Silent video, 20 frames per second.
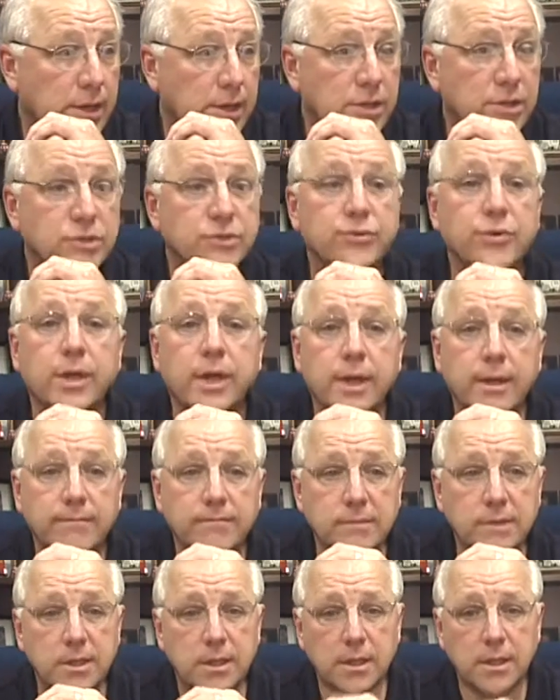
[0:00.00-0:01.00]
Katrina
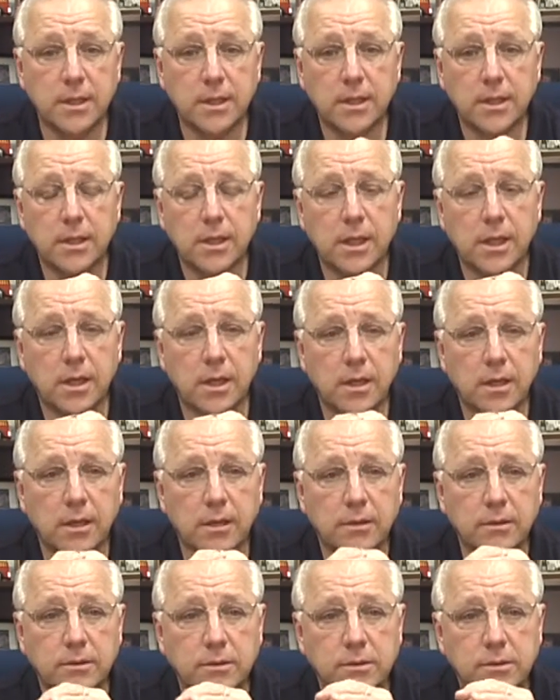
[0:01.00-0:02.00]

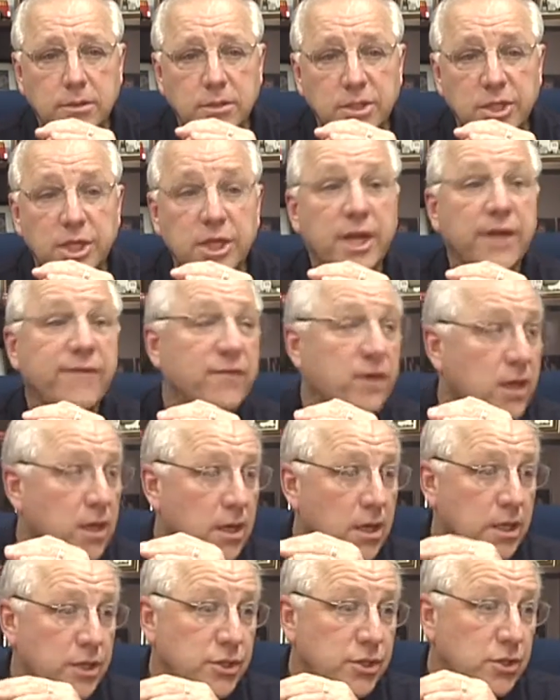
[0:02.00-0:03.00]

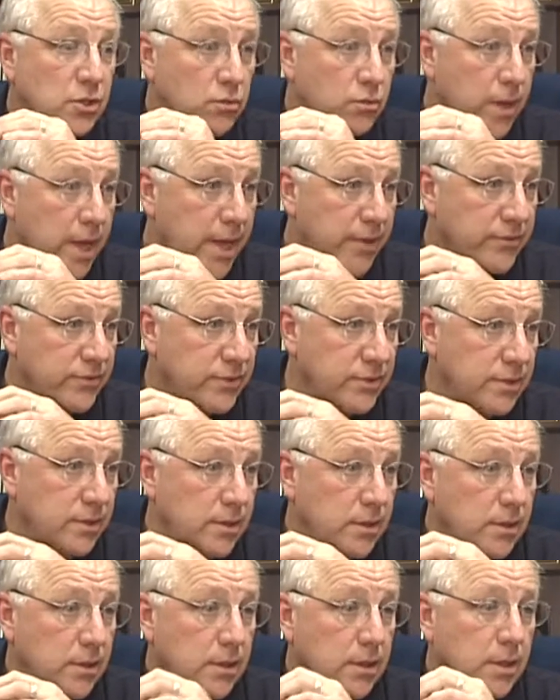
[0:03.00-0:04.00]
significantly to the west.
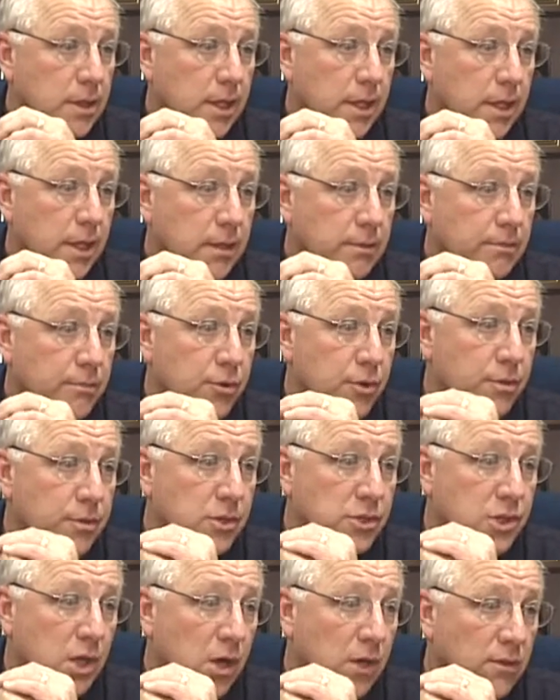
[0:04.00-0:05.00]
And pretty
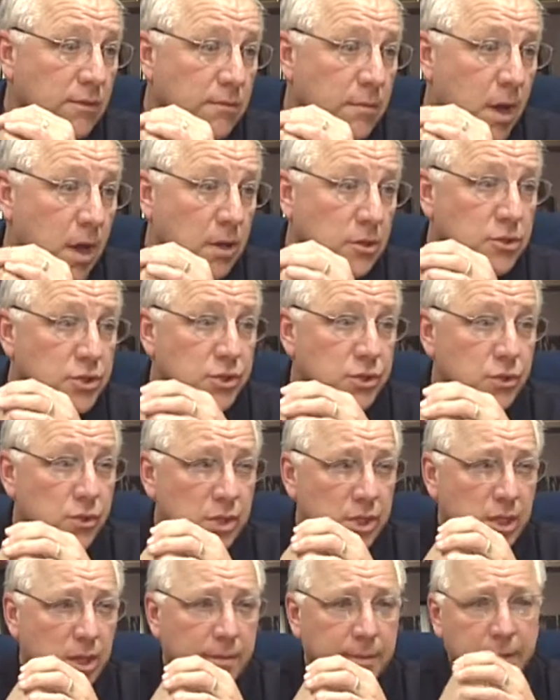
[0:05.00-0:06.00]
much all the models show
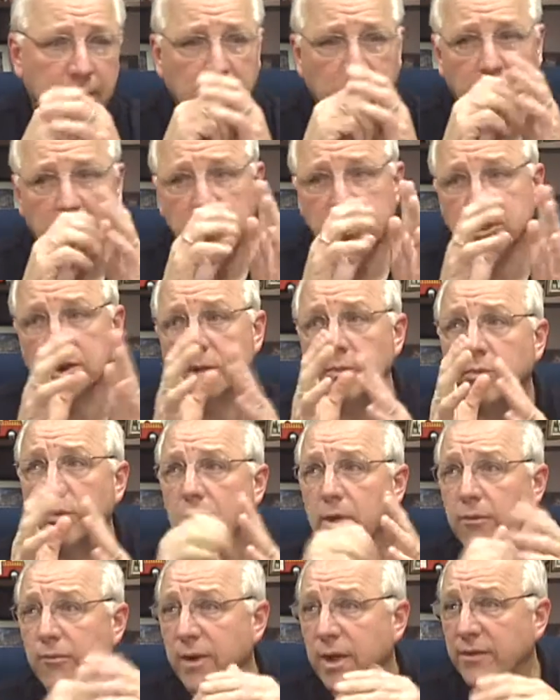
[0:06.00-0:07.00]
it coming in
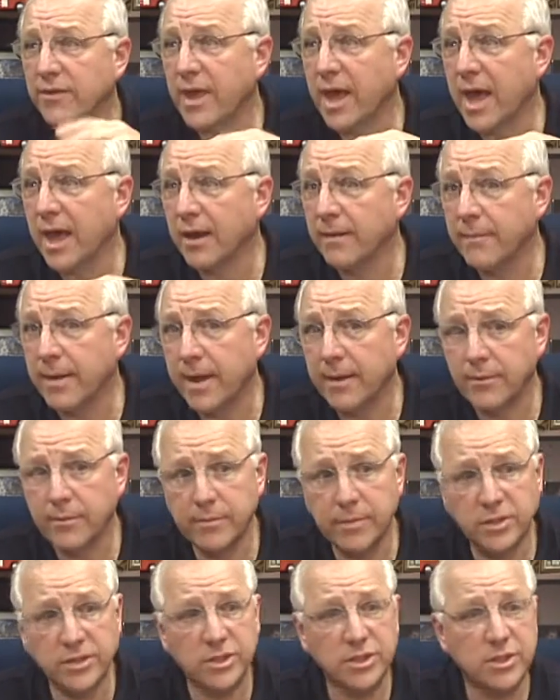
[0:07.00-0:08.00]
somewhere around the
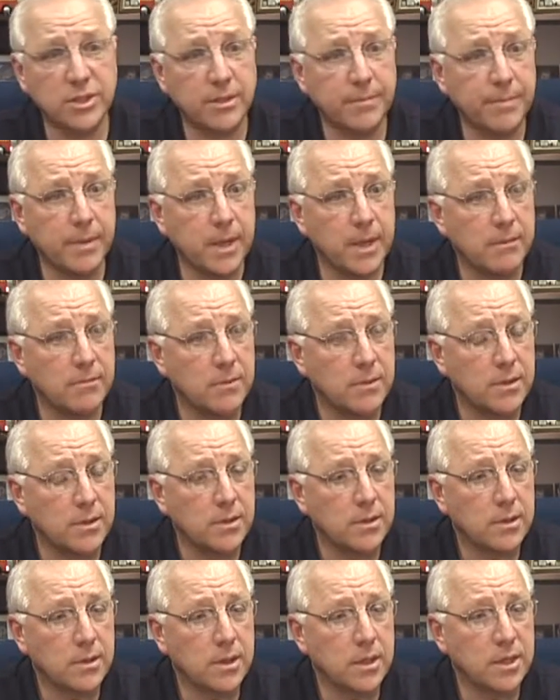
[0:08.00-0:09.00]
Alabama-Mississippi
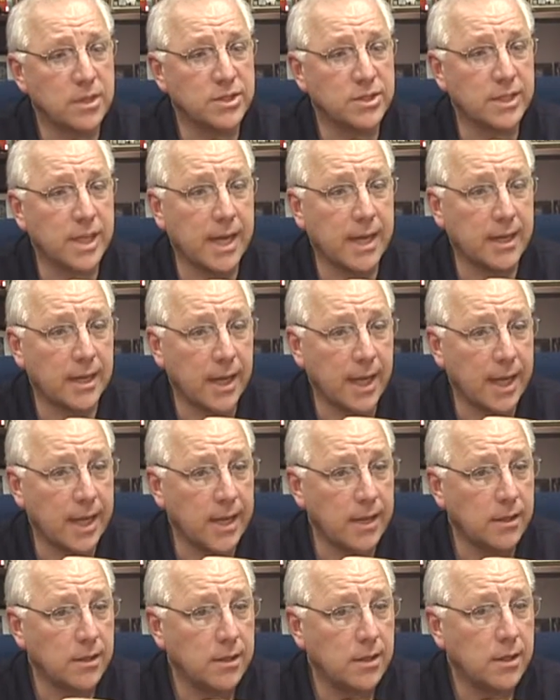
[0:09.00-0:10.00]
state
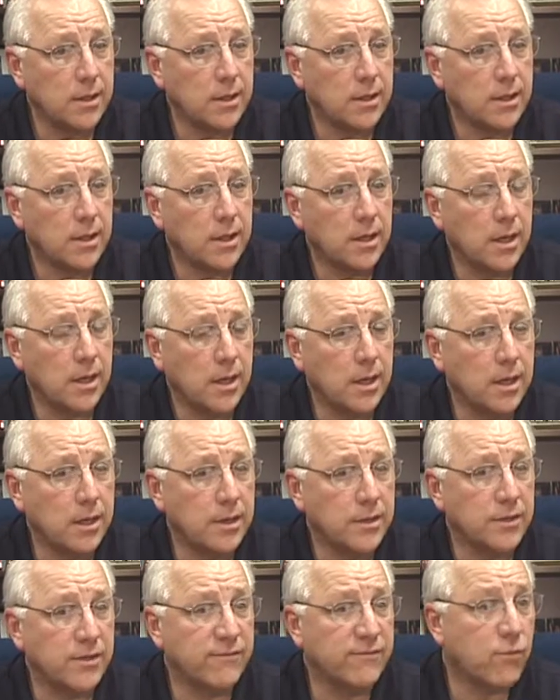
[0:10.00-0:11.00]
line.
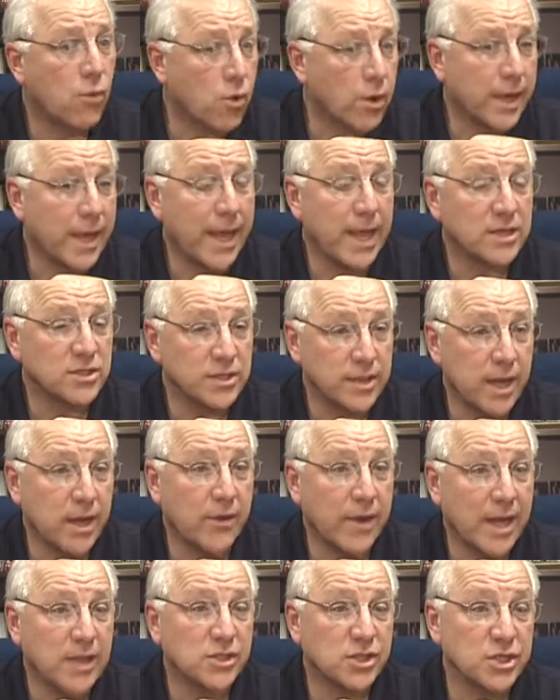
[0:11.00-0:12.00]
The forecast
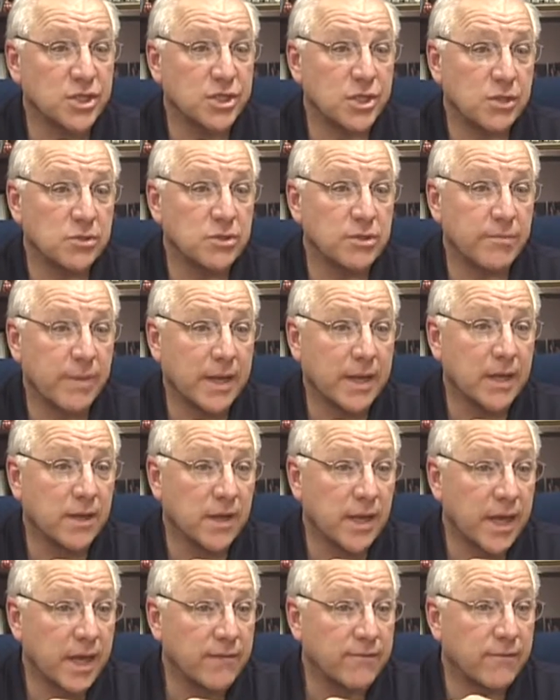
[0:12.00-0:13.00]
now actually shows it
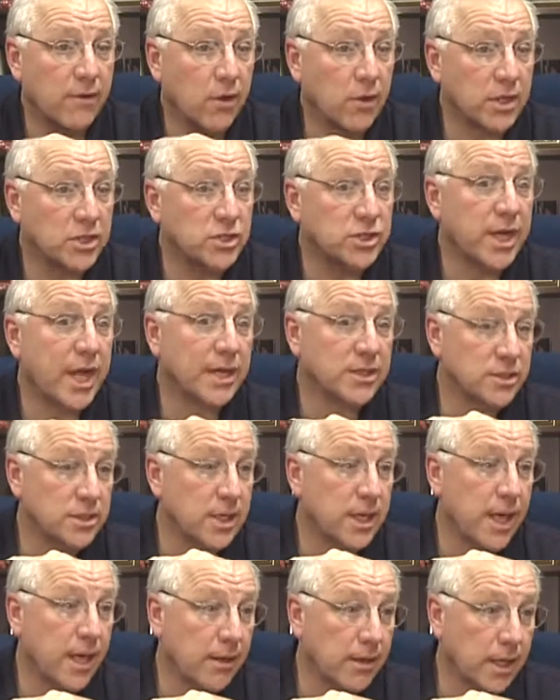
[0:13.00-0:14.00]
making landfall in
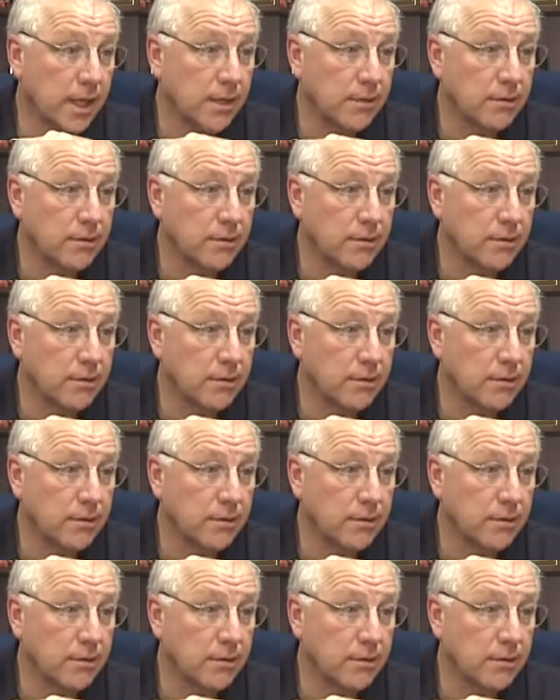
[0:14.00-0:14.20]
Jackson County.